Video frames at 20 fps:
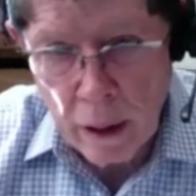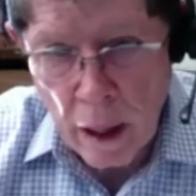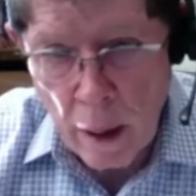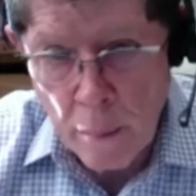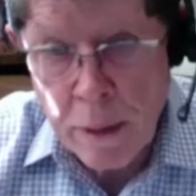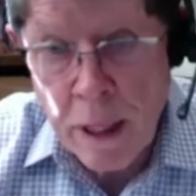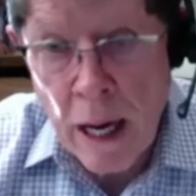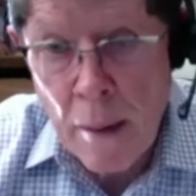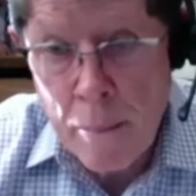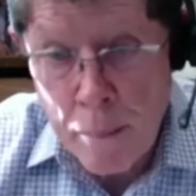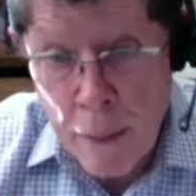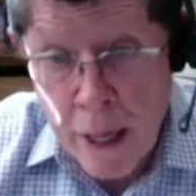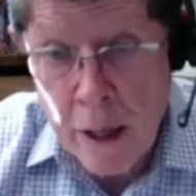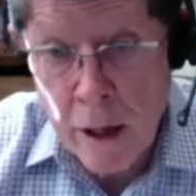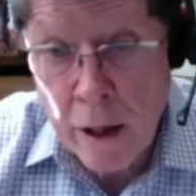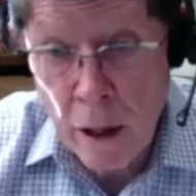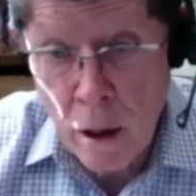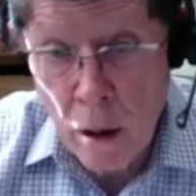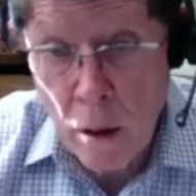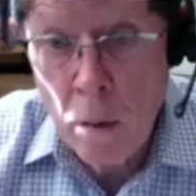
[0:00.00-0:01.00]
I mean, I
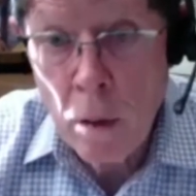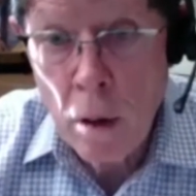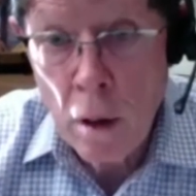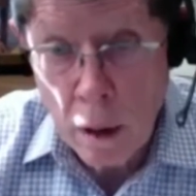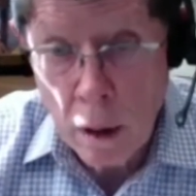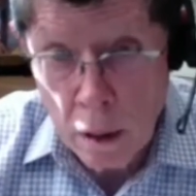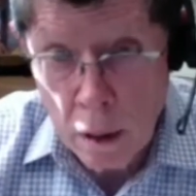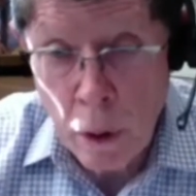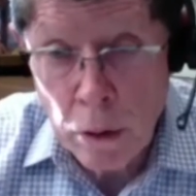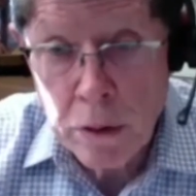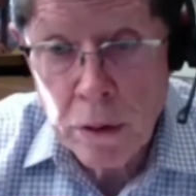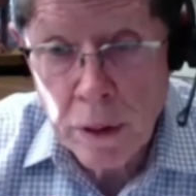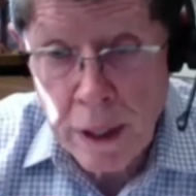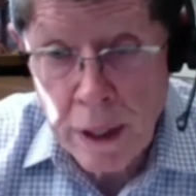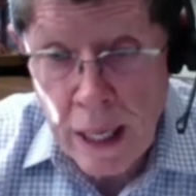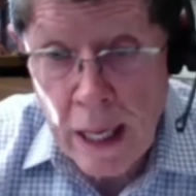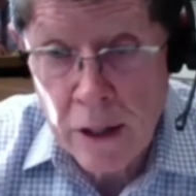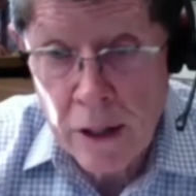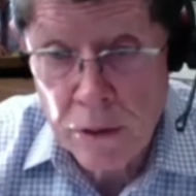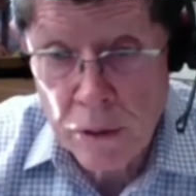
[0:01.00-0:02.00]
better know most of
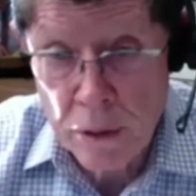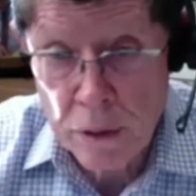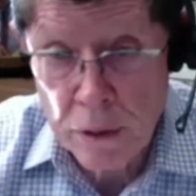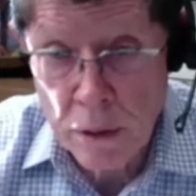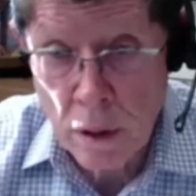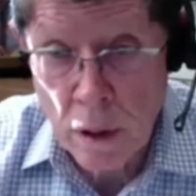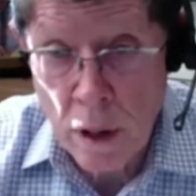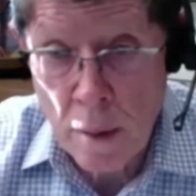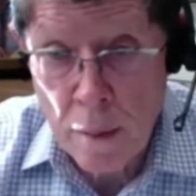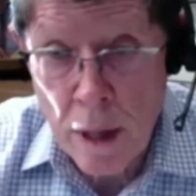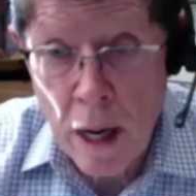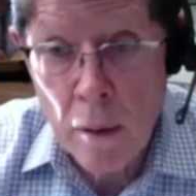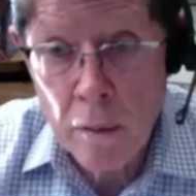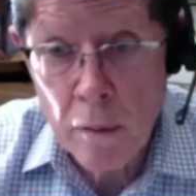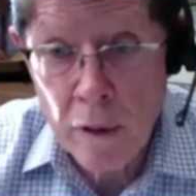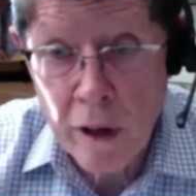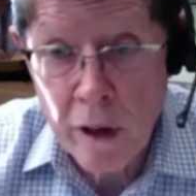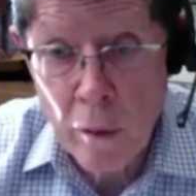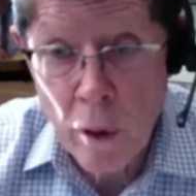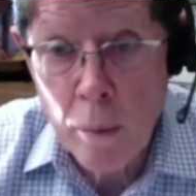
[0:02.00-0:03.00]
the answers, or I'm not
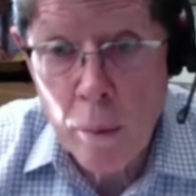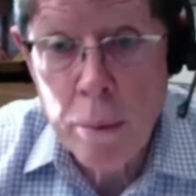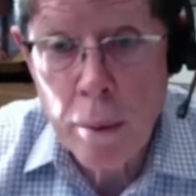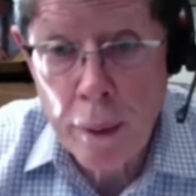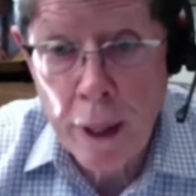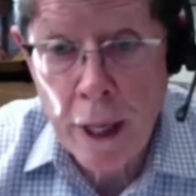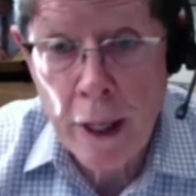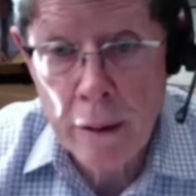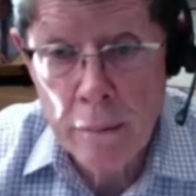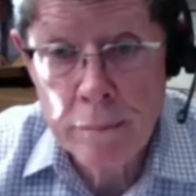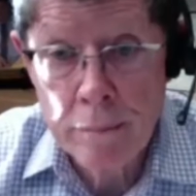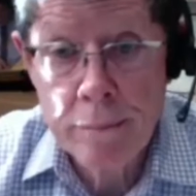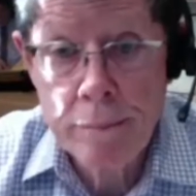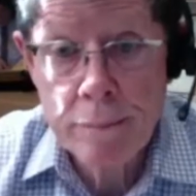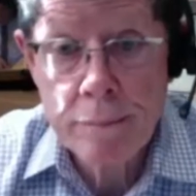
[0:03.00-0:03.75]
really well prepared.